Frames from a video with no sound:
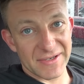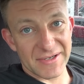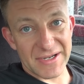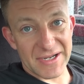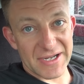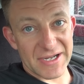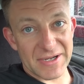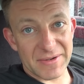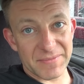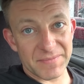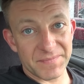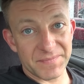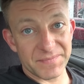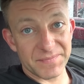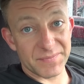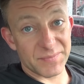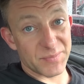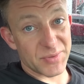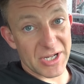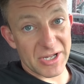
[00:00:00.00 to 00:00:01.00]
Um,
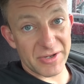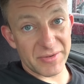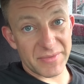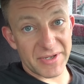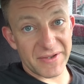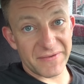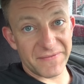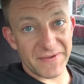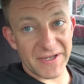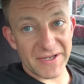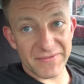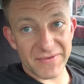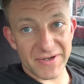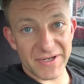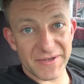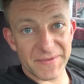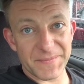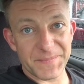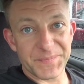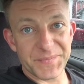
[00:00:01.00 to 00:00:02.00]
probably my
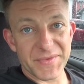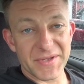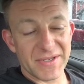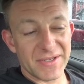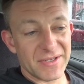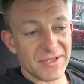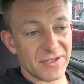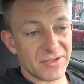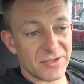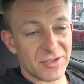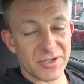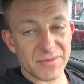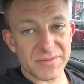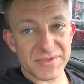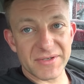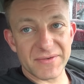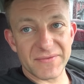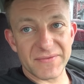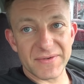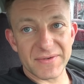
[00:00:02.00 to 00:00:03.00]
favorite in
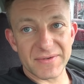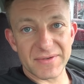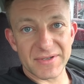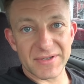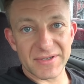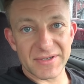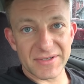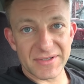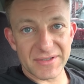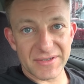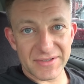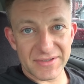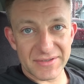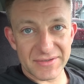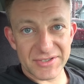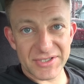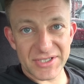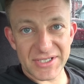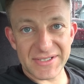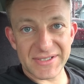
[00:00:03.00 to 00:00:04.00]
terms of
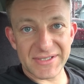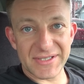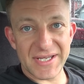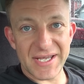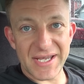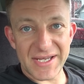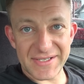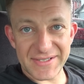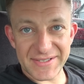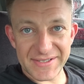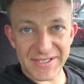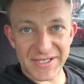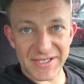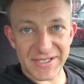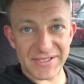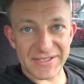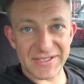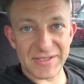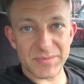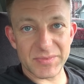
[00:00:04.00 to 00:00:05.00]
just case studies.